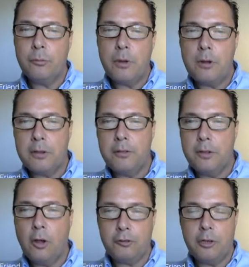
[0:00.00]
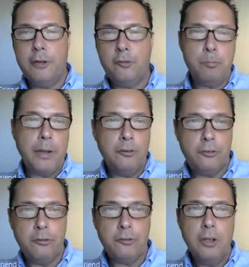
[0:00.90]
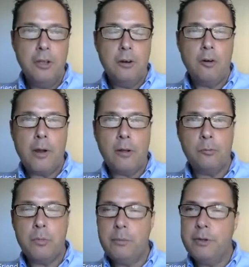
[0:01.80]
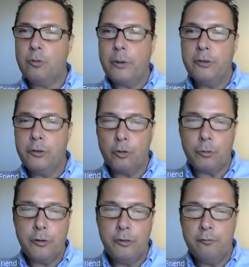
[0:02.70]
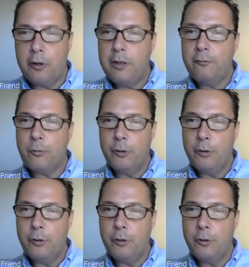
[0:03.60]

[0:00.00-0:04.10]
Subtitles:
the oscillator bases around maybe 20 or 25,